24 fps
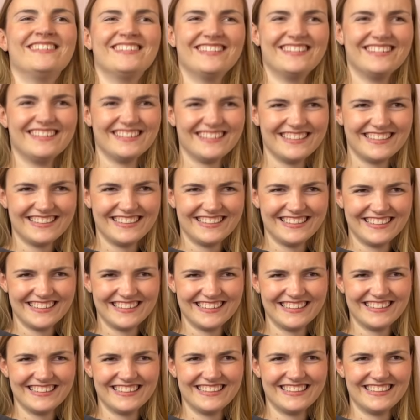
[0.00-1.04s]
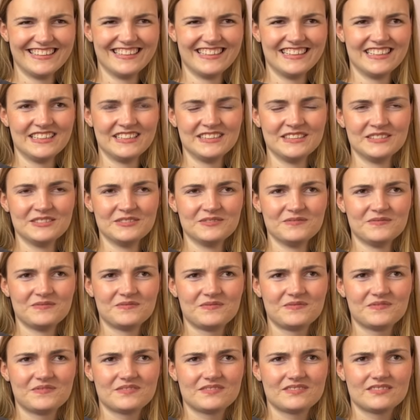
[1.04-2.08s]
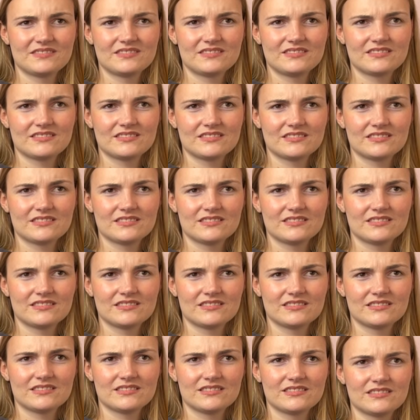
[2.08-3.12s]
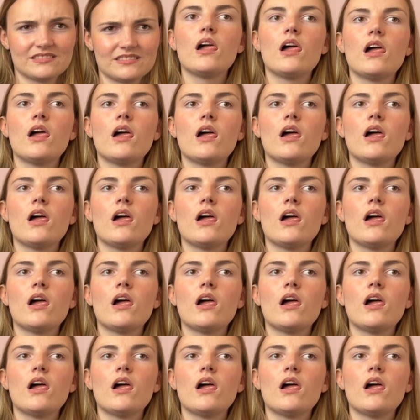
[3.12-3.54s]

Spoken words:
The person shown says nothing.